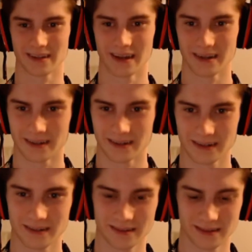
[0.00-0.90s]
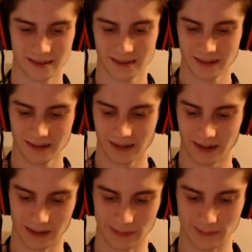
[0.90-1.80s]
I'm sure you all are
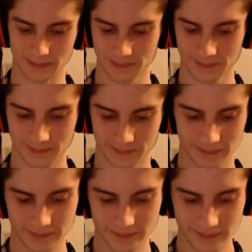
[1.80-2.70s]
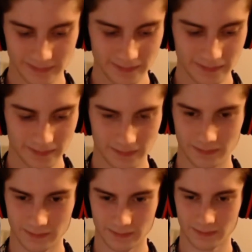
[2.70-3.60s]
very, very interested in
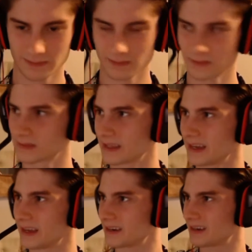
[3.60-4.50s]
how I actually got here.